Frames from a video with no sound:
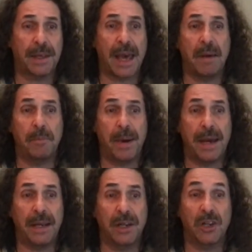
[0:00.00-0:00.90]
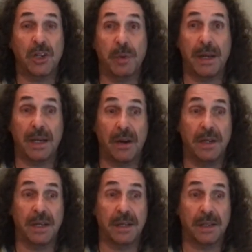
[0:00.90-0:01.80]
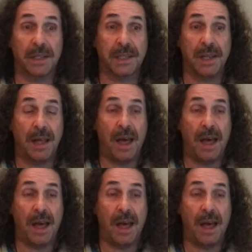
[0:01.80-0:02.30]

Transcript: Campaign to End Loneliness.